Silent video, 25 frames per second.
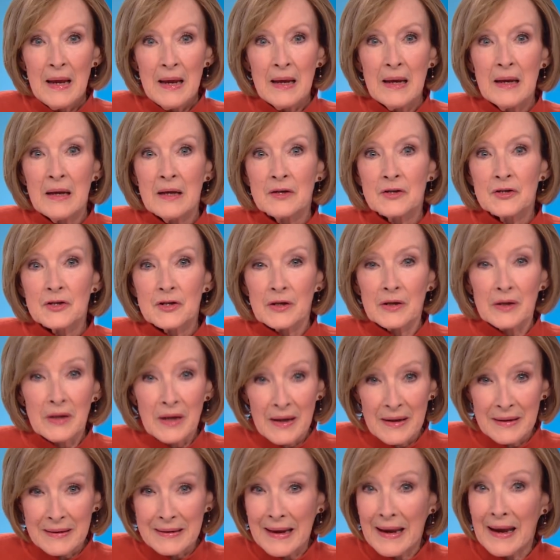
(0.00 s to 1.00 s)
In,
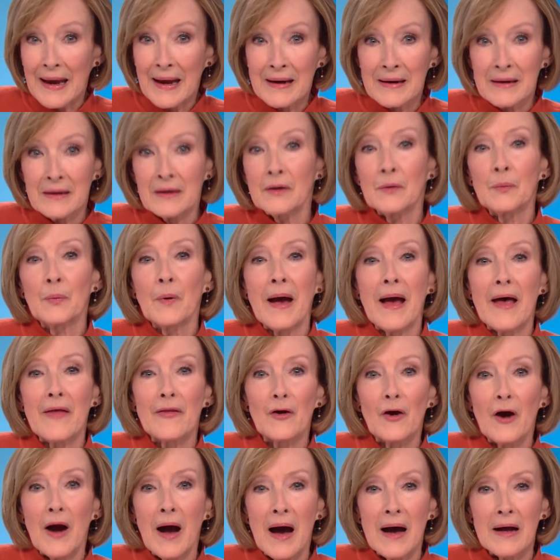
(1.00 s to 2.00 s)
in Canada,
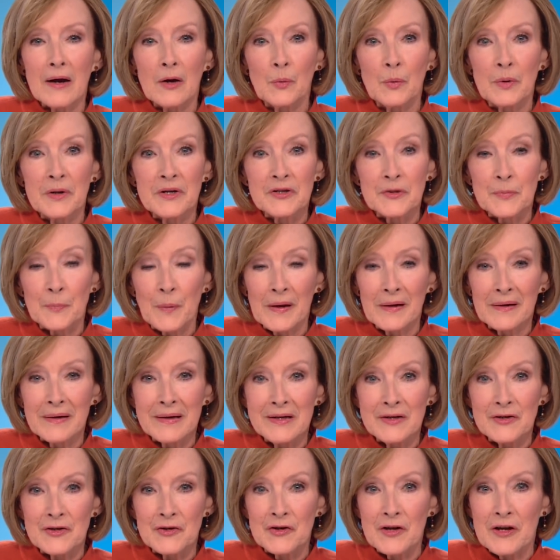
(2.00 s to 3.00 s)
rather, Ottawa's
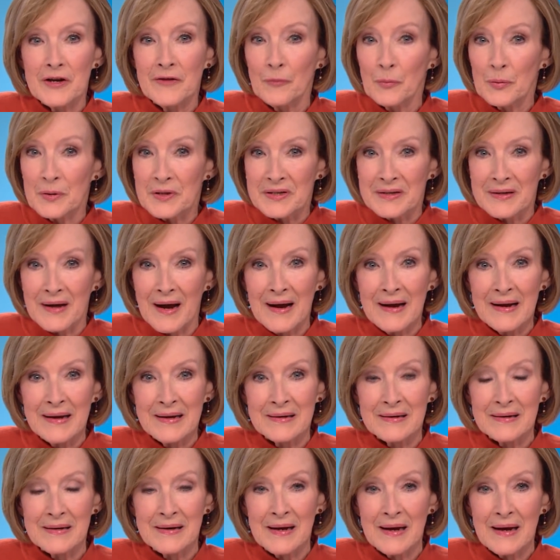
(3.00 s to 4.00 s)
police chief
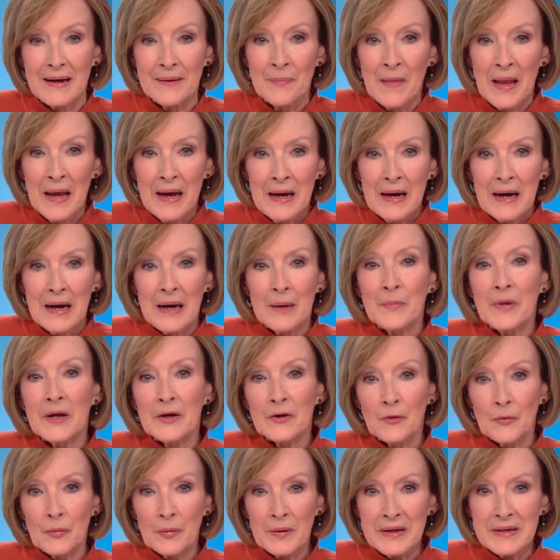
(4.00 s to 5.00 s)
resigned today
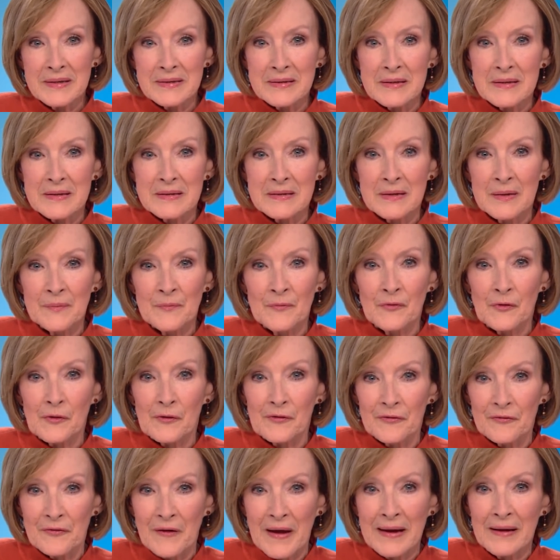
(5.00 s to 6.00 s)
amid criticism
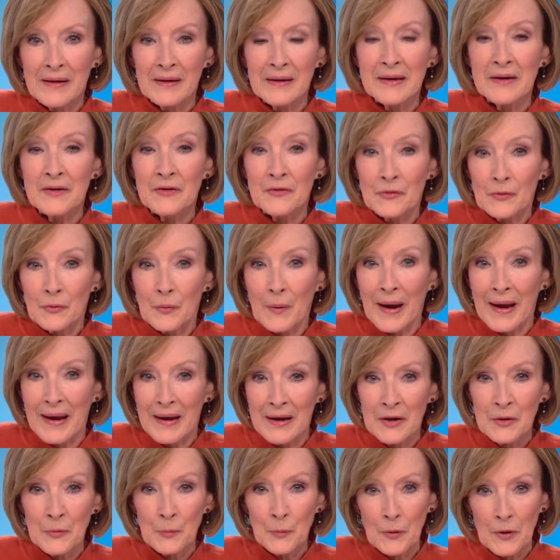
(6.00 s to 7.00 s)
for failing to
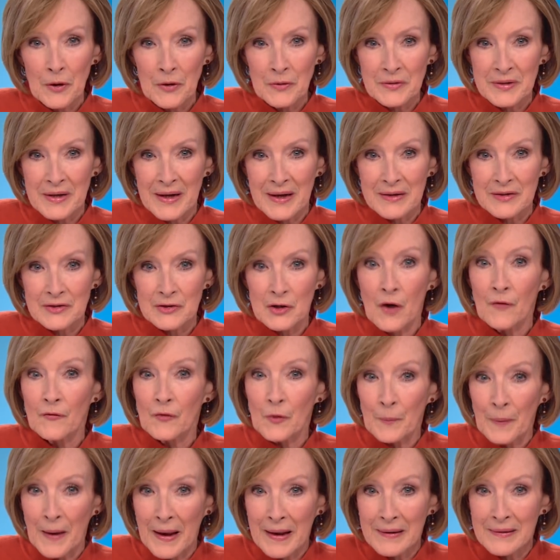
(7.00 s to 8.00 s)
end protests
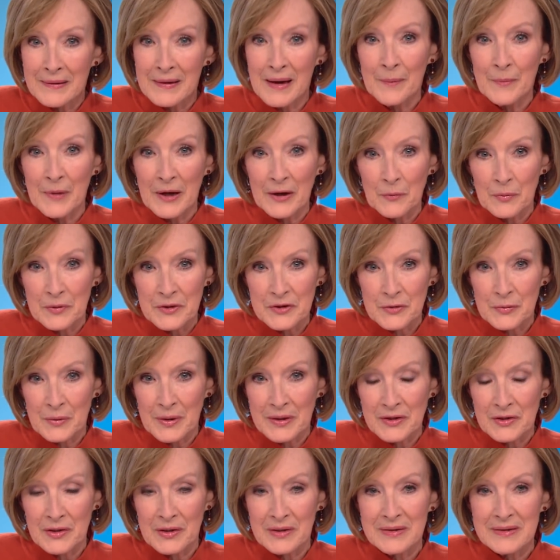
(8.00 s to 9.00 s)
over pandemic
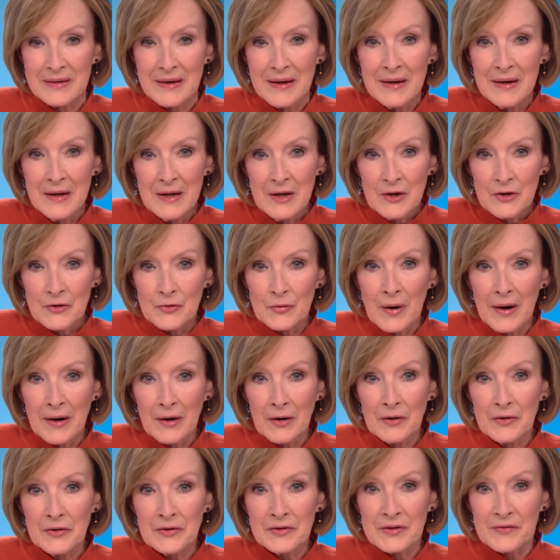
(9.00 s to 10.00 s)
restrictions.
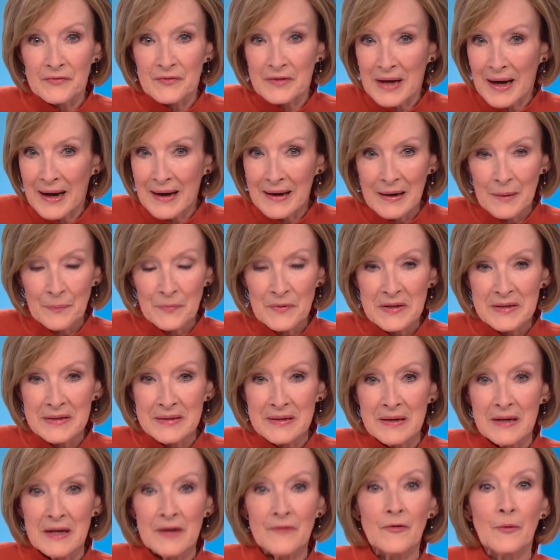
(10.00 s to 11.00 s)
Truckers have tied up the
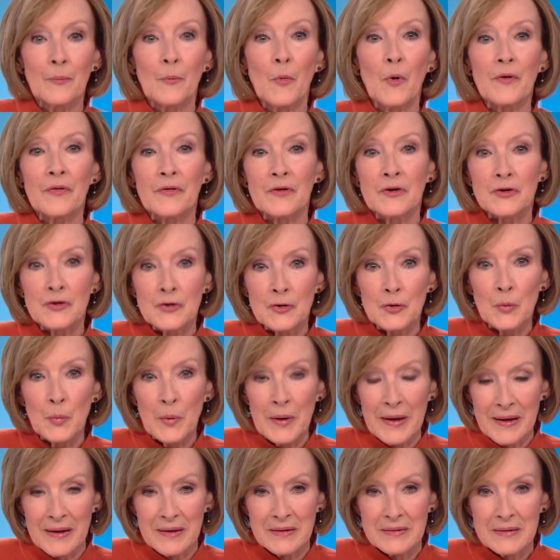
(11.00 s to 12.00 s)
city for more than two
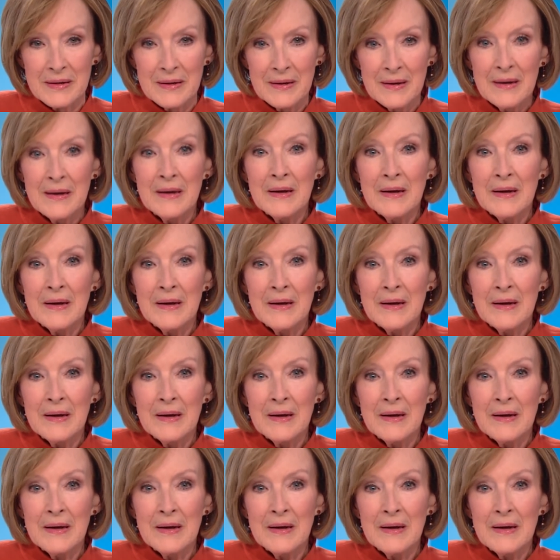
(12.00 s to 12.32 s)
weeks.